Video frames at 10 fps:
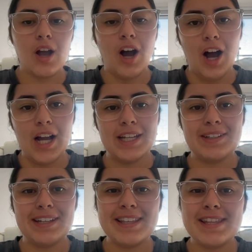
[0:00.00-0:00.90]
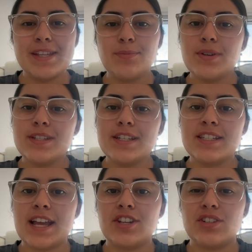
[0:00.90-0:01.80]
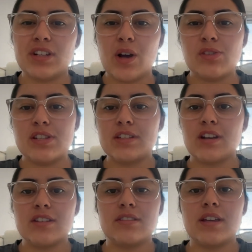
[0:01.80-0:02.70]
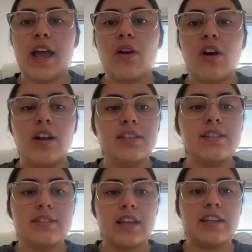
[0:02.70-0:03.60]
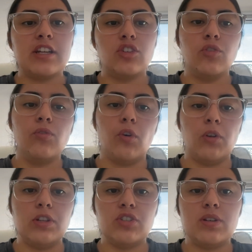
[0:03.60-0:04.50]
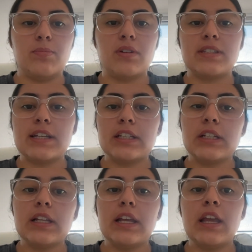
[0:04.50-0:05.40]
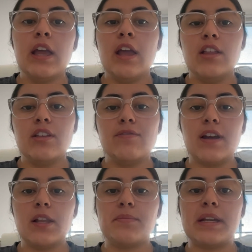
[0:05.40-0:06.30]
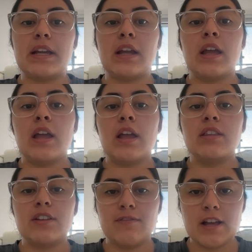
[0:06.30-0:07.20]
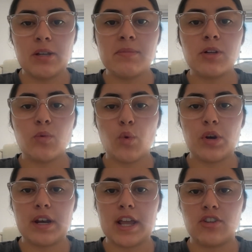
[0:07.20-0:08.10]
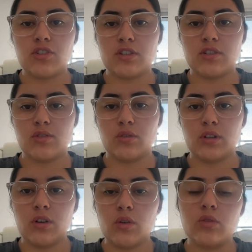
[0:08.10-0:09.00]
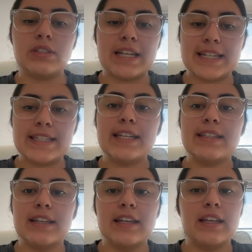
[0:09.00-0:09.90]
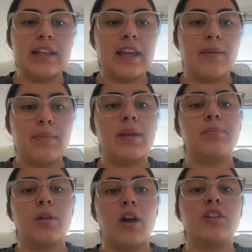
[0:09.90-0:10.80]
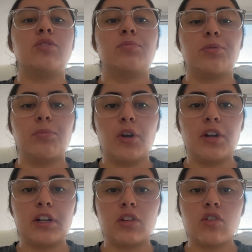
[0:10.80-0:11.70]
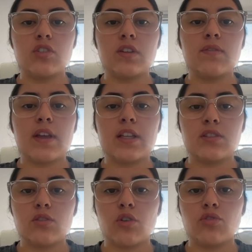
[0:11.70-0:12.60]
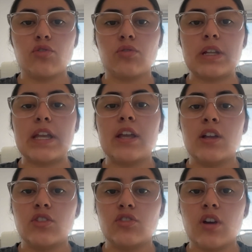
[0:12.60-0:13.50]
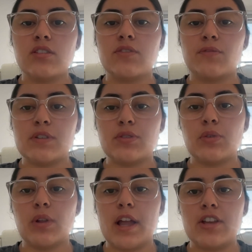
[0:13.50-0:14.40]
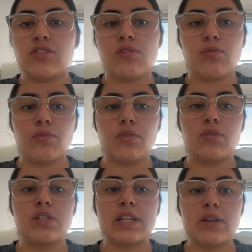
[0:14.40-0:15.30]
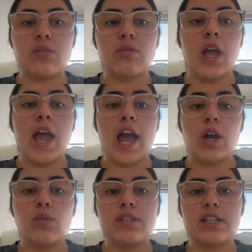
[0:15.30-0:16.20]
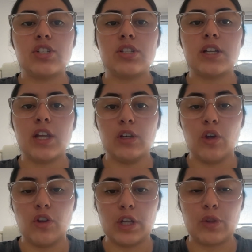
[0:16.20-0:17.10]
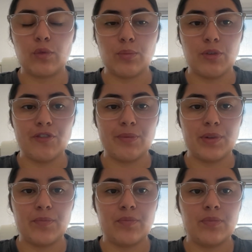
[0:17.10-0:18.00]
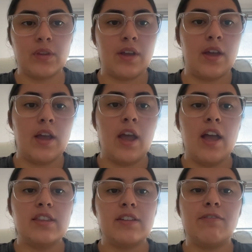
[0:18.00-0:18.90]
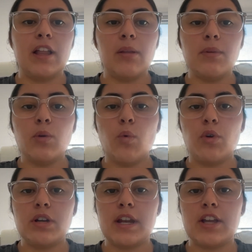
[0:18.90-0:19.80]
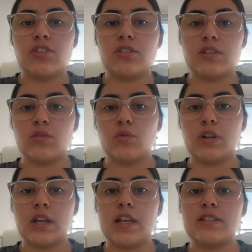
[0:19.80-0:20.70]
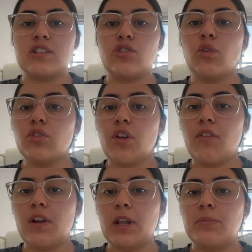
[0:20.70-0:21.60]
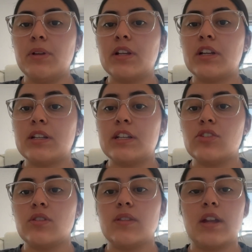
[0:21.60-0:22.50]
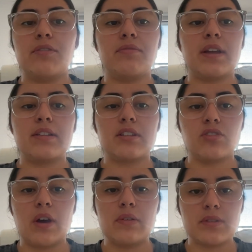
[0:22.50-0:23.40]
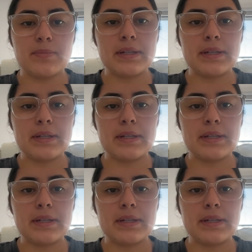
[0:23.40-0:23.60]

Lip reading: Hi, in this presentation I'll discuss how understanding neurology, particularly development coordination disorder or DCD, can be applied to promote inclusive and socially just physical action through skill acquisition and learning through movement. Development coordination disorder is a neurodevelopment condition that affects a child's